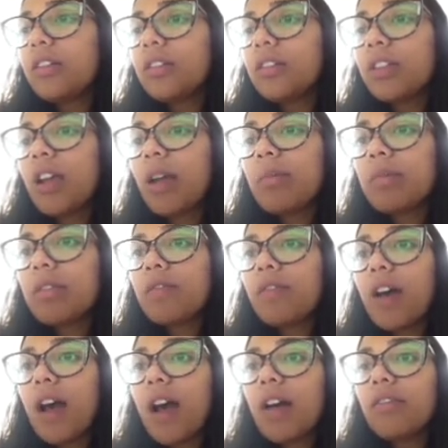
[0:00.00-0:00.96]
times
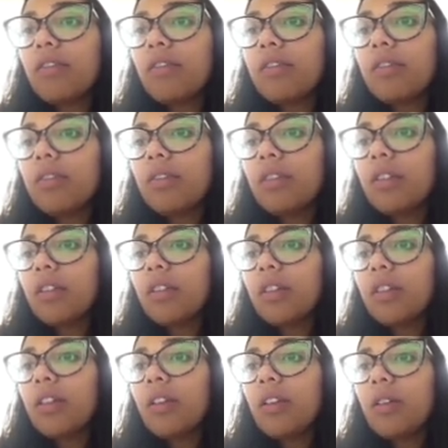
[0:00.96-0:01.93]
5
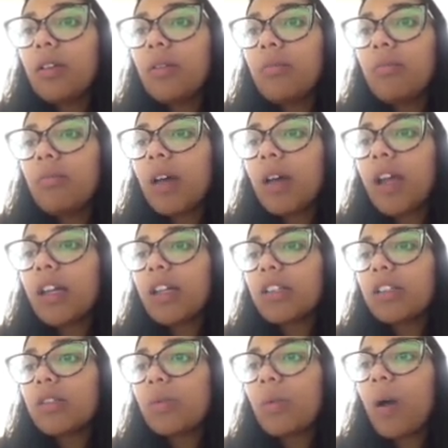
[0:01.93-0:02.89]

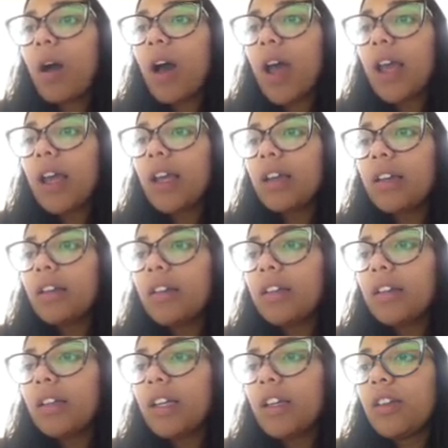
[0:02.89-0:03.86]
minus y
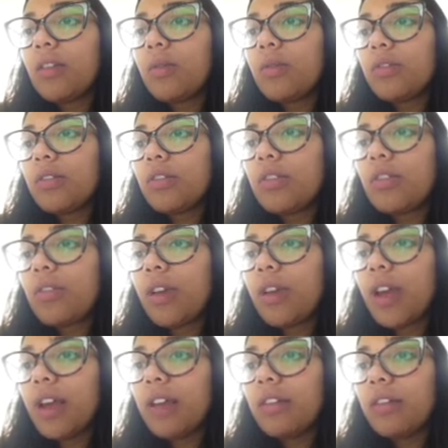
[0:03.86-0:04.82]
equals
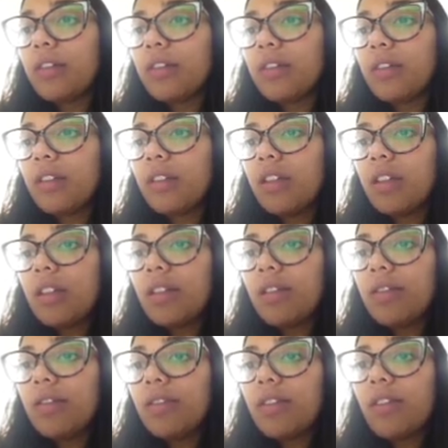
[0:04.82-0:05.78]
3.
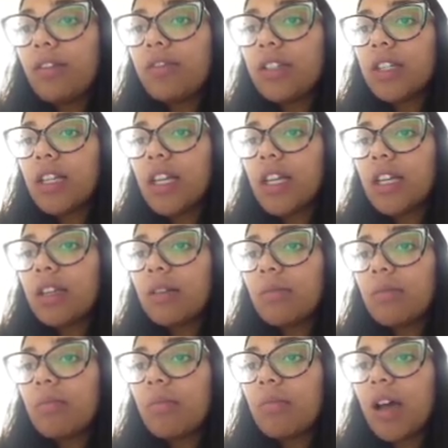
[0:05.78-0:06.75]

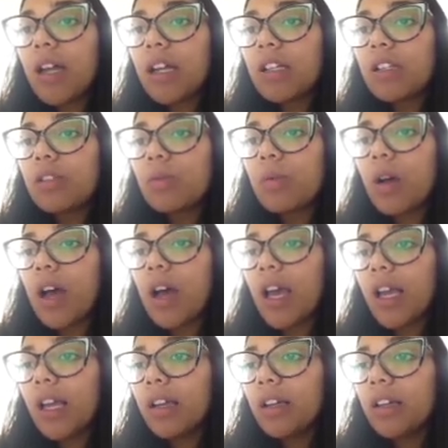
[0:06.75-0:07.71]
15 minus
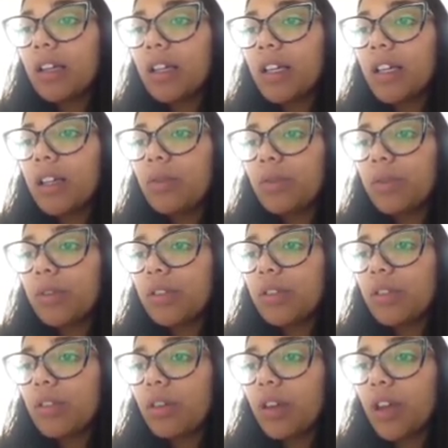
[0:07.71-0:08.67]
y
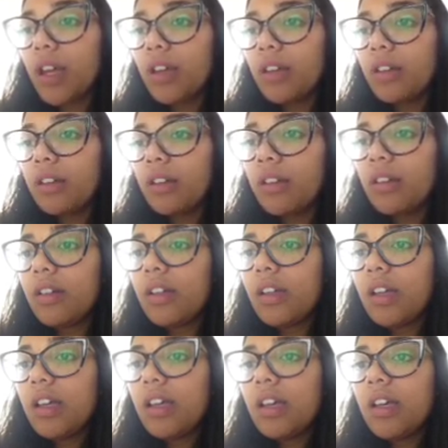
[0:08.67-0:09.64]
equals 3.
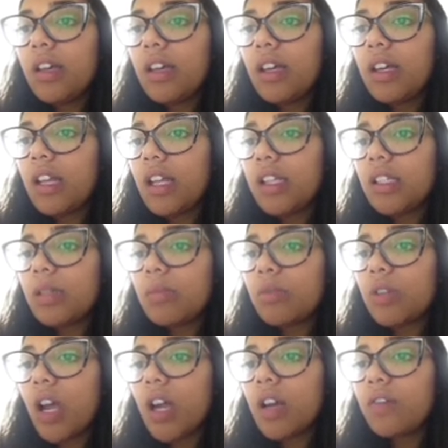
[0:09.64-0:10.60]
And I
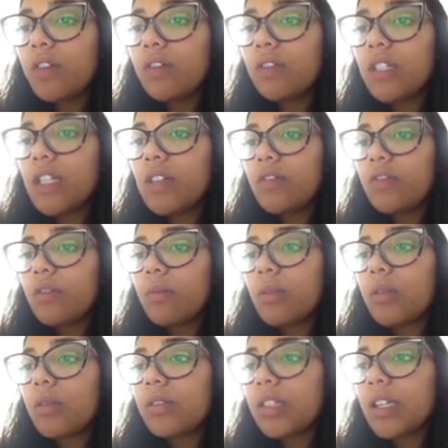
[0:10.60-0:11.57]
subtract 15
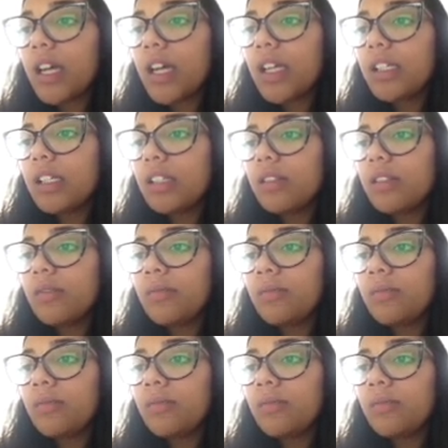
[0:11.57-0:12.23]
from both sides.